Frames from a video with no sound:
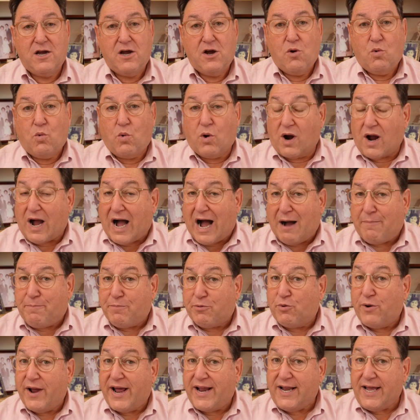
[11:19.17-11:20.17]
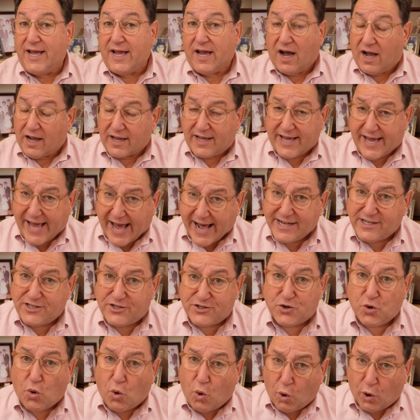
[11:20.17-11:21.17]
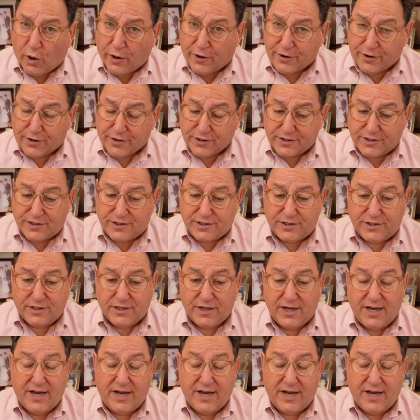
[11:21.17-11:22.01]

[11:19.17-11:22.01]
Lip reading: were operating against orders.